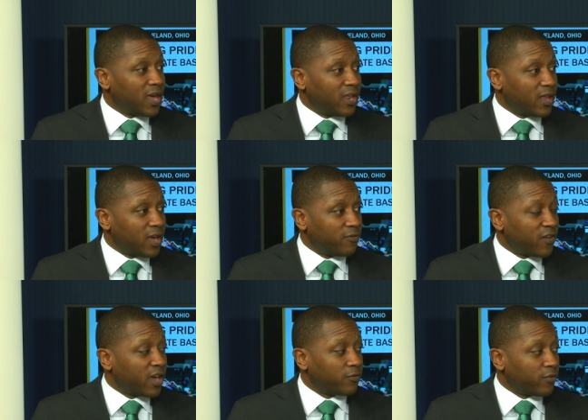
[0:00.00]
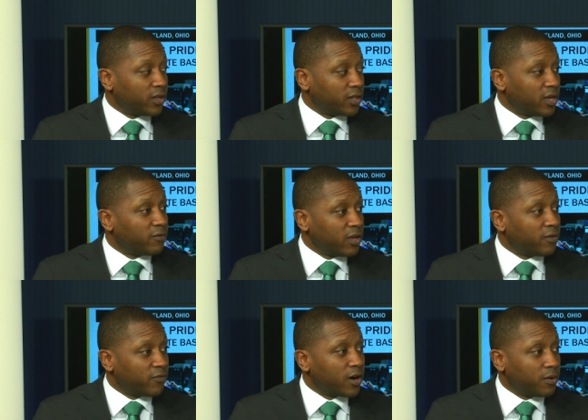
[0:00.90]
a fan-friendly
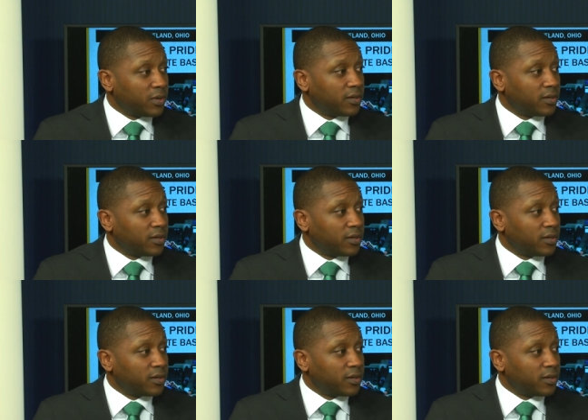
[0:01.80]
environment.